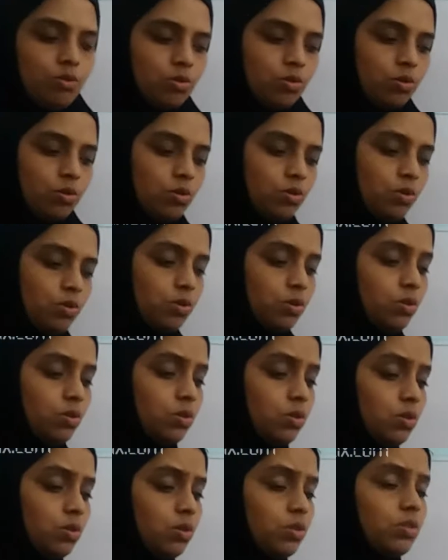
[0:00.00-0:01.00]

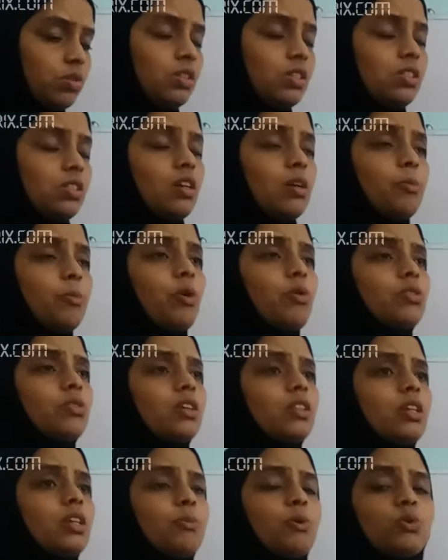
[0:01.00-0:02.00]
You see
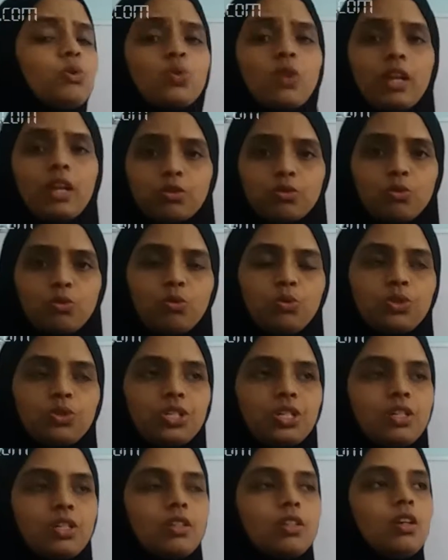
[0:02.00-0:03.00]
about the mutual
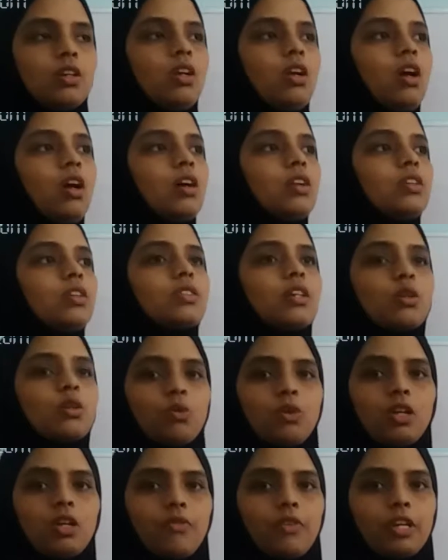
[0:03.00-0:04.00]
exclusion and the
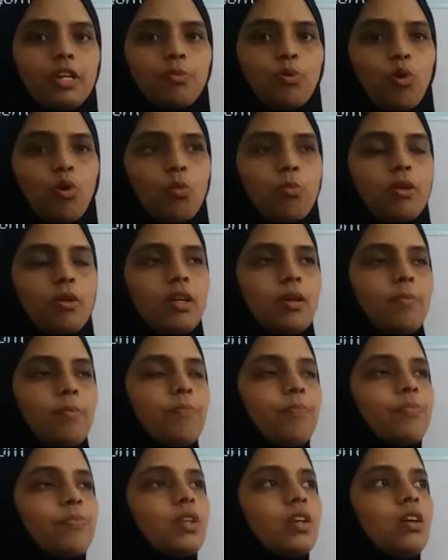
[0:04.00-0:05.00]
circular weight
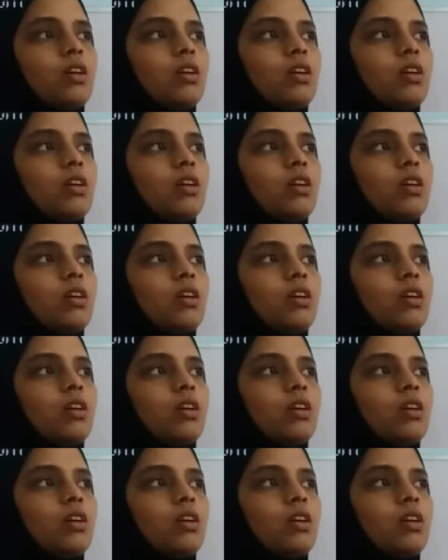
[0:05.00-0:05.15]
problem.